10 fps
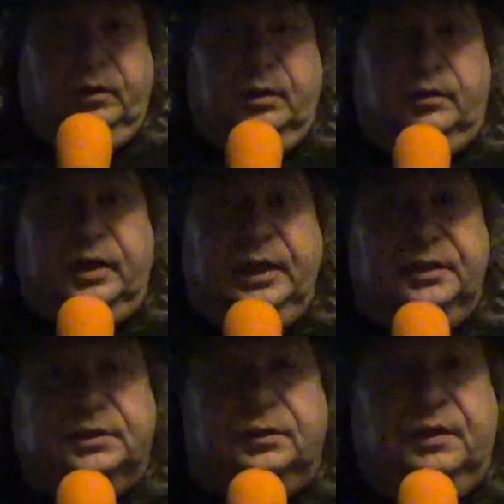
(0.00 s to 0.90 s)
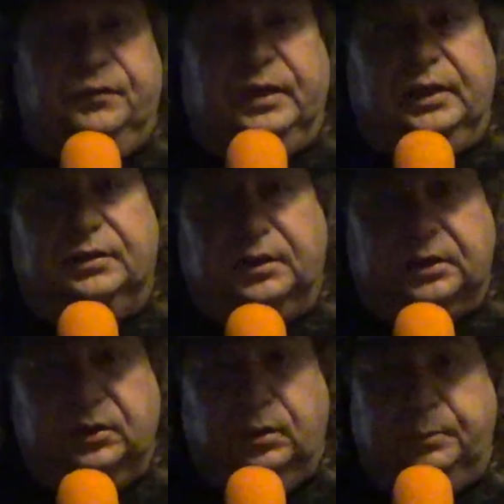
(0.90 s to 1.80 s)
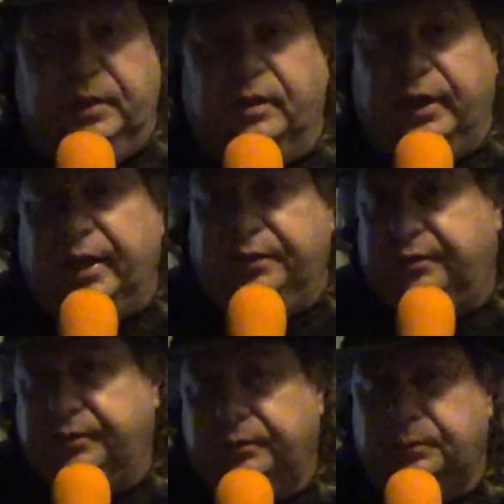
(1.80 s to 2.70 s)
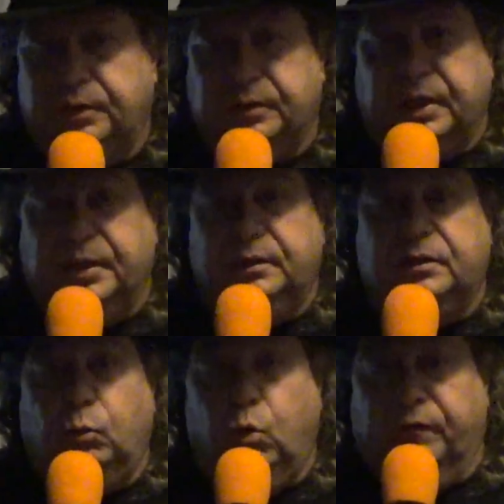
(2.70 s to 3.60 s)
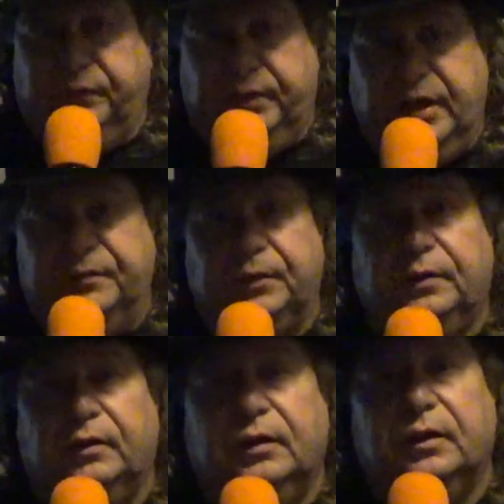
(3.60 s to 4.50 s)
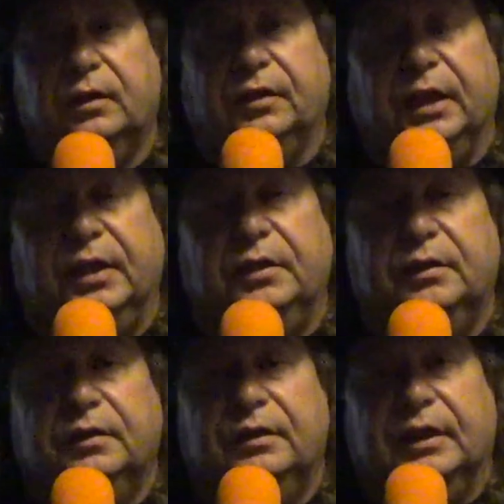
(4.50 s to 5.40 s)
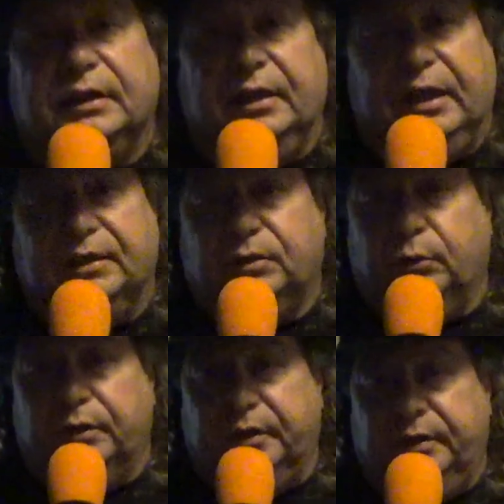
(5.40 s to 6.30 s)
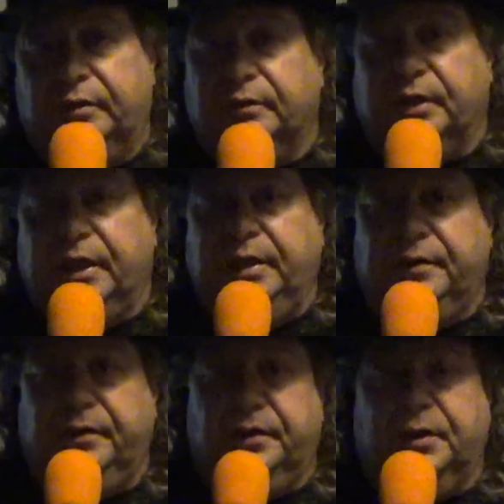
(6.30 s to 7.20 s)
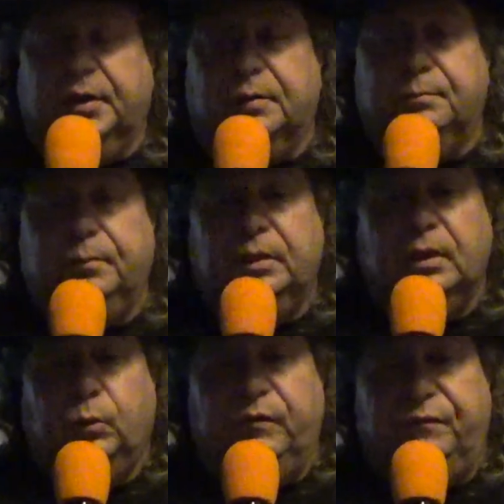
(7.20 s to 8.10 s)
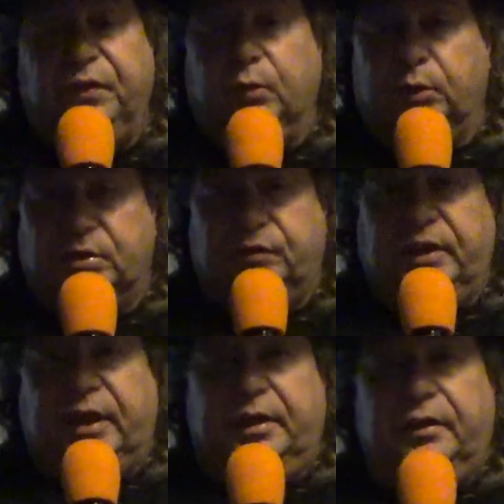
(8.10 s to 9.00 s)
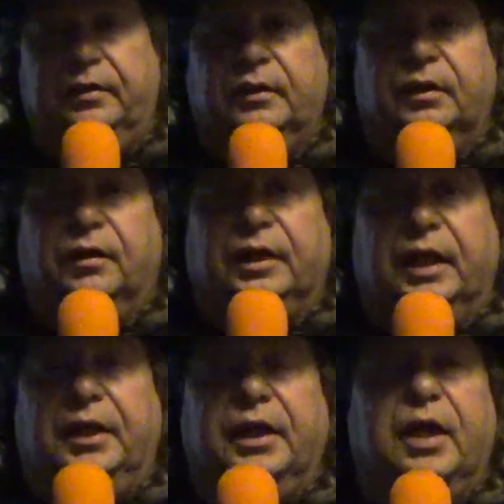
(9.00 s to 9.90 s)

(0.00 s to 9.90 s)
All right, so I figure I'd touch a little bit on that too, okay? The war for heaven, okay? That's how that started, all right? Um, when fear was created, okay?